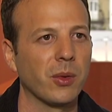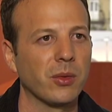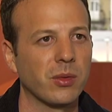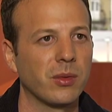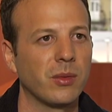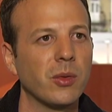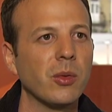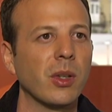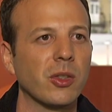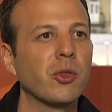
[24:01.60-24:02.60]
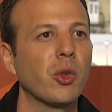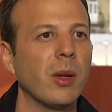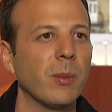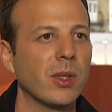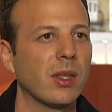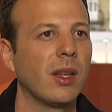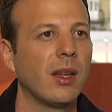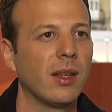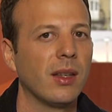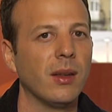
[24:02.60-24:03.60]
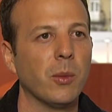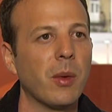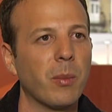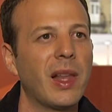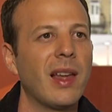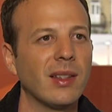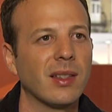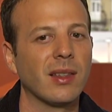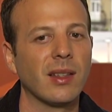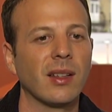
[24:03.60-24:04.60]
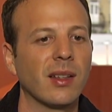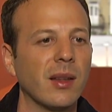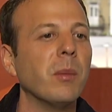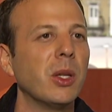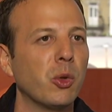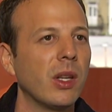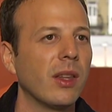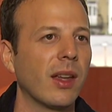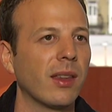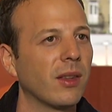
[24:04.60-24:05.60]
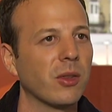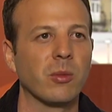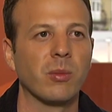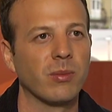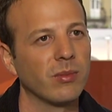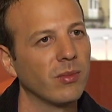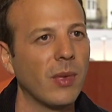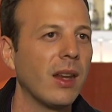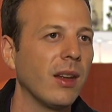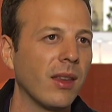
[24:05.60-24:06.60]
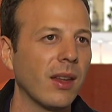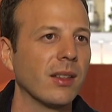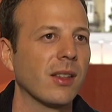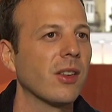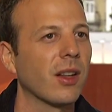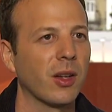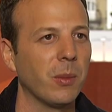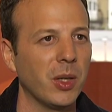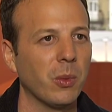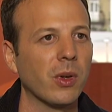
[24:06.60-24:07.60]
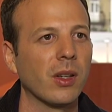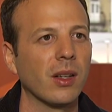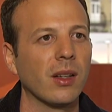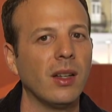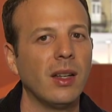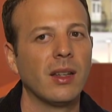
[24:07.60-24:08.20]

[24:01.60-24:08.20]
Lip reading: those two extremes in one place, I think in between that, there's many things that are not going to be working,